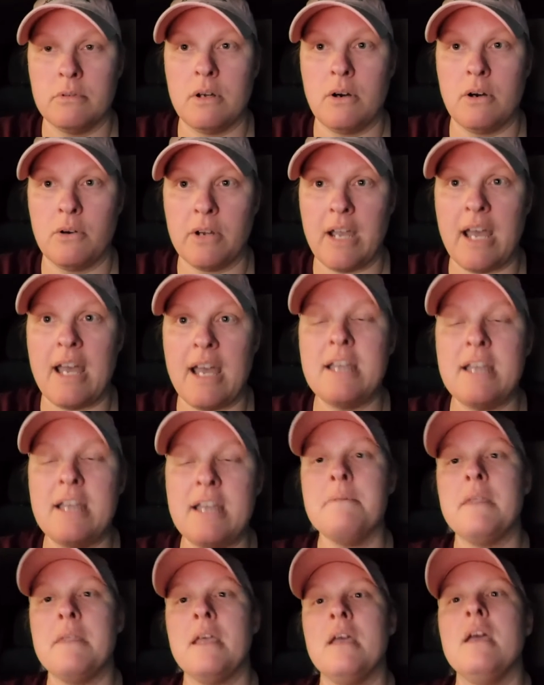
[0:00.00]
Okay.
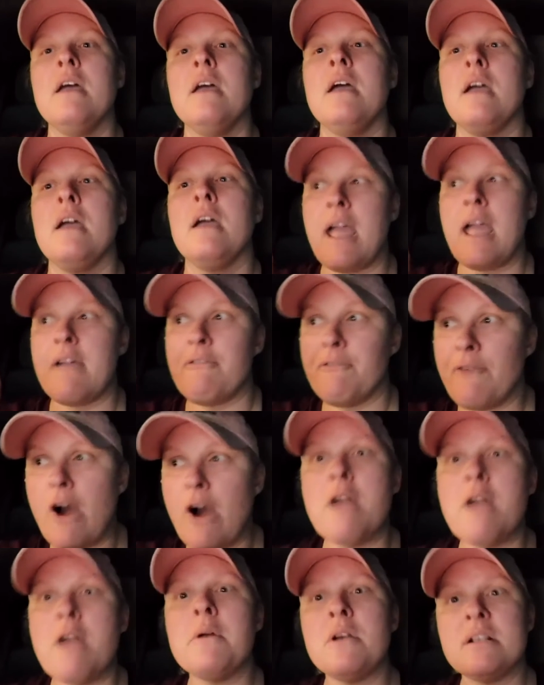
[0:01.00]
A
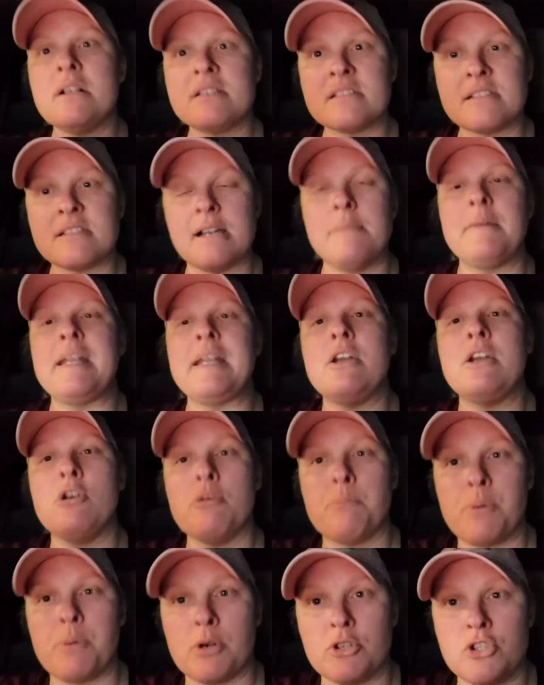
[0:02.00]
farmer is somebody
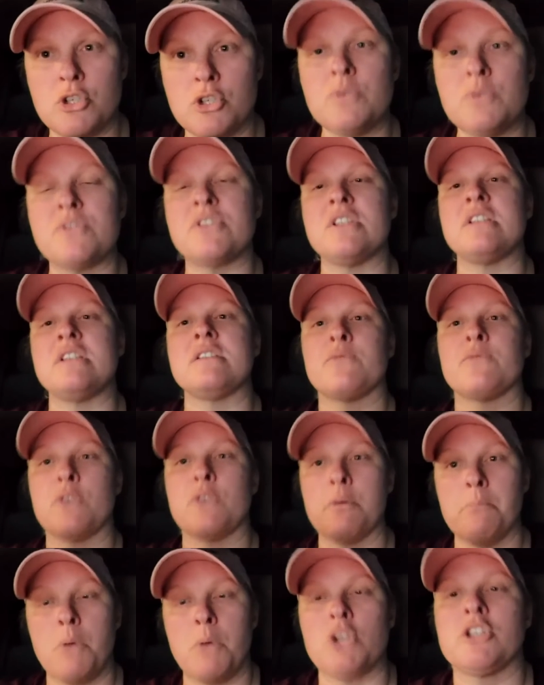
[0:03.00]
who produces
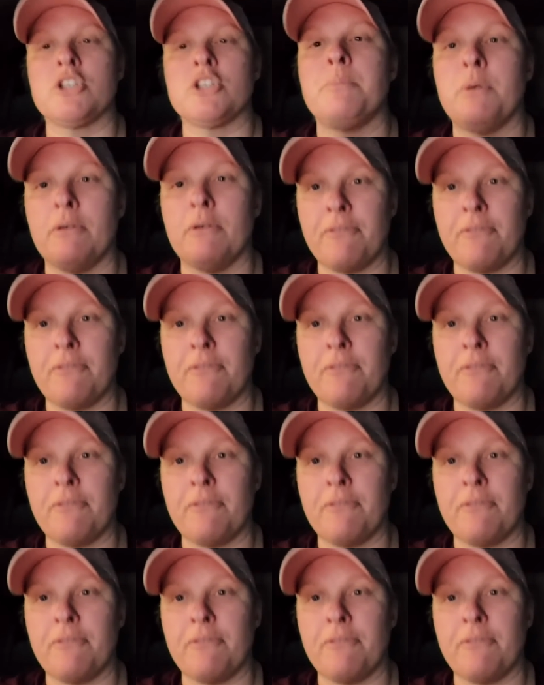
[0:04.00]
for multiple